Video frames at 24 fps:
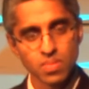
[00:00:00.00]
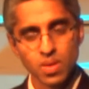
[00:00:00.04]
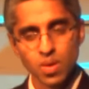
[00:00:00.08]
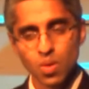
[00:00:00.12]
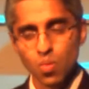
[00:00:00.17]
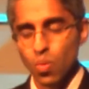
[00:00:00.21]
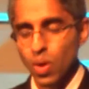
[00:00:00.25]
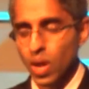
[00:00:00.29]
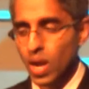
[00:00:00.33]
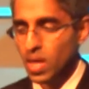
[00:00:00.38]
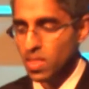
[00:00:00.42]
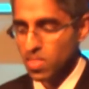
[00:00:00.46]

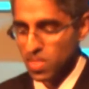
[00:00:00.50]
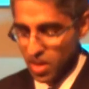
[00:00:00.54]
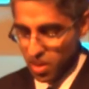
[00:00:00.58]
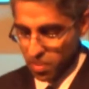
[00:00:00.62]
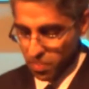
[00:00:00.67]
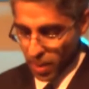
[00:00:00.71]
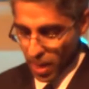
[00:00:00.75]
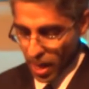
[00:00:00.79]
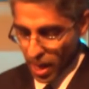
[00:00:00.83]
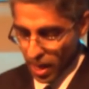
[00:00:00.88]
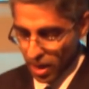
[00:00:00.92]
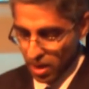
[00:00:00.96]
When I think
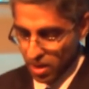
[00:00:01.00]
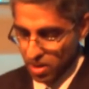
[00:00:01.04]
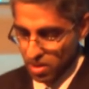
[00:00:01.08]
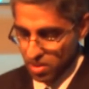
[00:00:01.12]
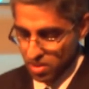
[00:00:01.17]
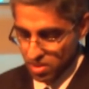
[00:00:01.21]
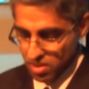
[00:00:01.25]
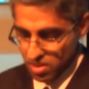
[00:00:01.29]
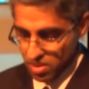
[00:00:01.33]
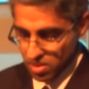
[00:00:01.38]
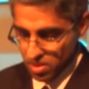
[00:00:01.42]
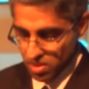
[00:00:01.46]

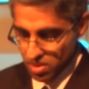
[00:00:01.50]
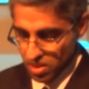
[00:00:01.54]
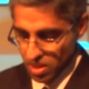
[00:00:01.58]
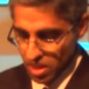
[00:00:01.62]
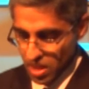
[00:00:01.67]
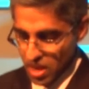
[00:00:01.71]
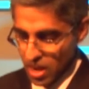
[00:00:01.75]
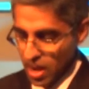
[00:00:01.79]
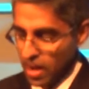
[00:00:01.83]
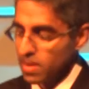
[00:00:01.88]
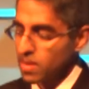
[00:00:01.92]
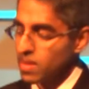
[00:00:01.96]
back to
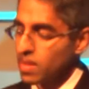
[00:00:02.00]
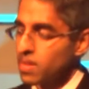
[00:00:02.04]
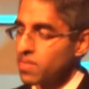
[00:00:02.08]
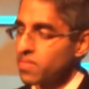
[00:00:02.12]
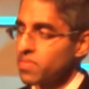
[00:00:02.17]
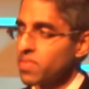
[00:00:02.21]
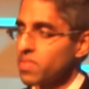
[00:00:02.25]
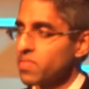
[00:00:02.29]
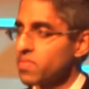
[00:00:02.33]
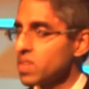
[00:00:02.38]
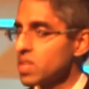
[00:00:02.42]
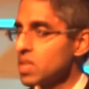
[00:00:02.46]
the
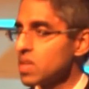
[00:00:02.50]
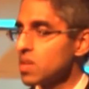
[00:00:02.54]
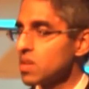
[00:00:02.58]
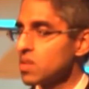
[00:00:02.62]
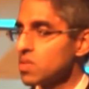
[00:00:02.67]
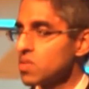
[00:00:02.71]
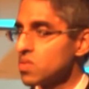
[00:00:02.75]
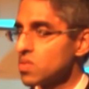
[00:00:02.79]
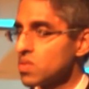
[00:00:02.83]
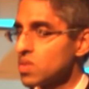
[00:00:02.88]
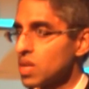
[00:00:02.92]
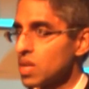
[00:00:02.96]

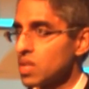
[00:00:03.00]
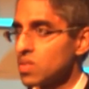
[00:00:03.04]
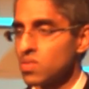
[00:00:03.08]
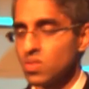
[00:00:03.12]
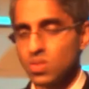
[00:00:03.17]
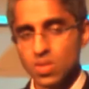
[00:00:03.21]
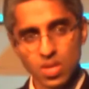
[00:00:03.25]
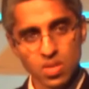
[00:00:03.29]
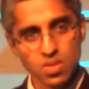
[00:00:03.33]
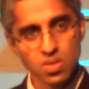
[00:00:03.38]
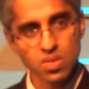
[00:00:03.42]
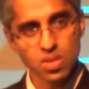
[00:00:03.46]
1950s and
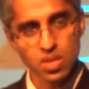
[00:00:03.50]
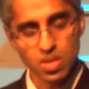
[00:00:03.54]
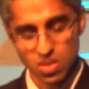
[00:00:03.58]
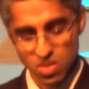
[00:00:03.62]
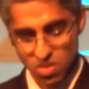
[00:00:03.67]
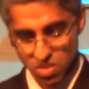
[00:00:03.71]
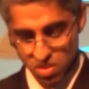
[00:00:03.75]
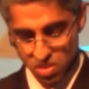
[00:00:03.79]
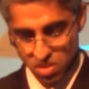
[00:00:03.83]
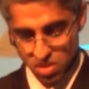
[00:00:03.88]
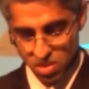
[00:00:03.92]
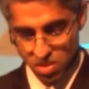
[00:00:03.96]

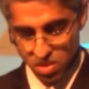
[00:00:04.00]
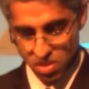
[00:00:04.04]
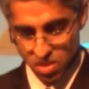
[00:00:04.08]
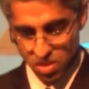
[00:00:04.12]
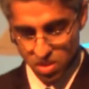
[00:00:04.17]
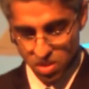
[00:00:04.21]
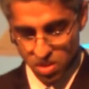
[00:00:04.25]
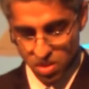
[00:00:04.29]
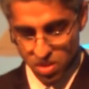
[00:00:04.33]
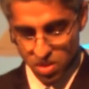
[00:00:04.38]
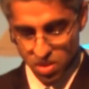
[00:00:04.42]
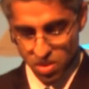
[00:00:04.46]
60s,
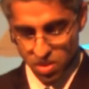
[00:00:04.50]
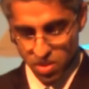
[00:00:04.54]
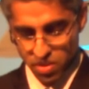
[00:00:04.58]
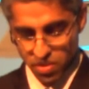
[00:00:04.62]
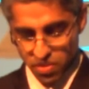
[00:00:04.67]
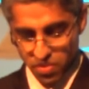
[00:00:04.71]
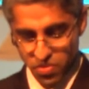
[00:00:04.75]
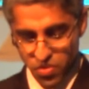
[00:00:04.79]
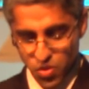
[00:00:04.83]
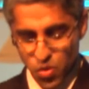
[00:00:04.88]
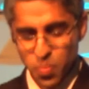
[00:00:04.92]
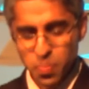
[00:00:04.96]

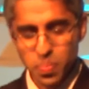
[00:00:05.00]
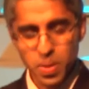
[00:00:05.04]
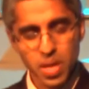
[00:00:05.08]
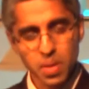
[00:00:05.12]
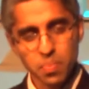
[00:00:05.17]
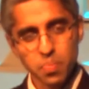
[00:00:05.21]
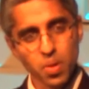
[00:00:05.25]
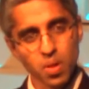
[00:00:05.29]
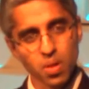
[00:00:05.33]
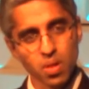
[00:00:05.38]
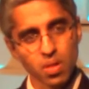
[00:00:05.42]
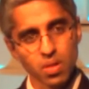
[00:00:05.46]
few
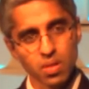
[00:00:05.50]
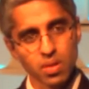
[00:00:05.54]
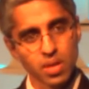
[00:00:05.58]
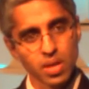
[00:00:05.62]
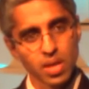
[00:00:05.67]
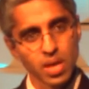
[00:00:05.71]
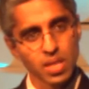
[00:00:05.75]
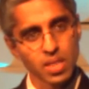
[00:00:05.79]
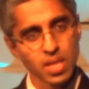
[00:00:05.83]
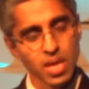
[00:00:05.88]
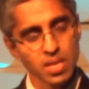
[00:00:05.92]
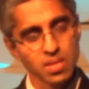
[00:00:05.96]
people
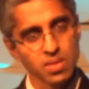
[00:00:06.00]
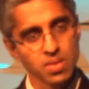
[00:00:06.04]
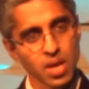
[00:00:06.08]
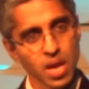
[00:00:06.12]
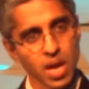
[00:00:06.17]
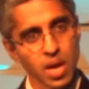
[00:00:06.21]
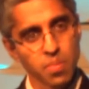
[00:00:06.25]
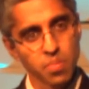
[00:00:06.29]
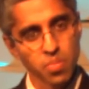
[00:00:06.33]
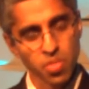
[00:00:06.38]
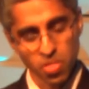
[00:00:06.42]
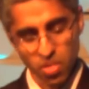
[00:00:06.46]
at that
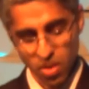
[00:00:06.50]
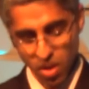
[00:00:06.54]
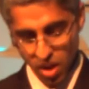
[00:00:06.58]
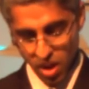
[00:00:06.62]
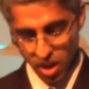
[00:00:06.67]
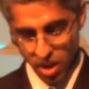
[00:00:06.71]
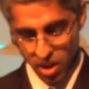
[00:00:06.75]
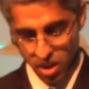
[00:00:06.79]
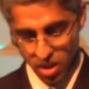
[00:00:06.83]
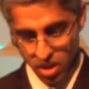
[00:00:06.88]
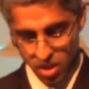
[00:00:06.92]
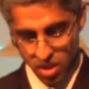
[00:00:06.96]
time
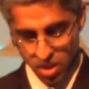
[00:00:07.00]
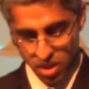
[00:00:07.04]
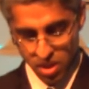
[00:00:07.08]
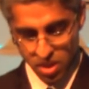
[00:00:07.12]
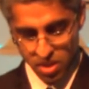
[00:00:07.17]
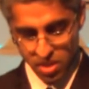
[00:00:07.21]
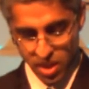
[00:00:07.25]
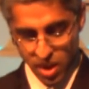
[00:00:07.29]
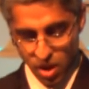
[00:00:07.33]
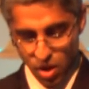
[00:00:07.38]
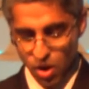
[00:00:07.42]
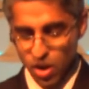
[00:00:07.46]

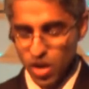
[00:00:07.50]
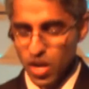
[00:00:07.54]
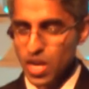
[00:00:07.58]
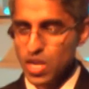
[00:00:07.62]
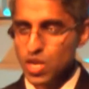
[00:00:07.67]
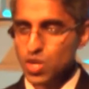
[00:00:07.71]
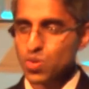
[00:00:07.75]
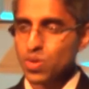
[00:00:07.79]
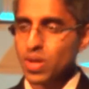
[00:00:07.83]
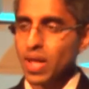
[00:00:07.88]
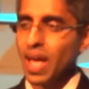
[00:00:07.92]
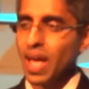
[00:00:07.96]
thought that our country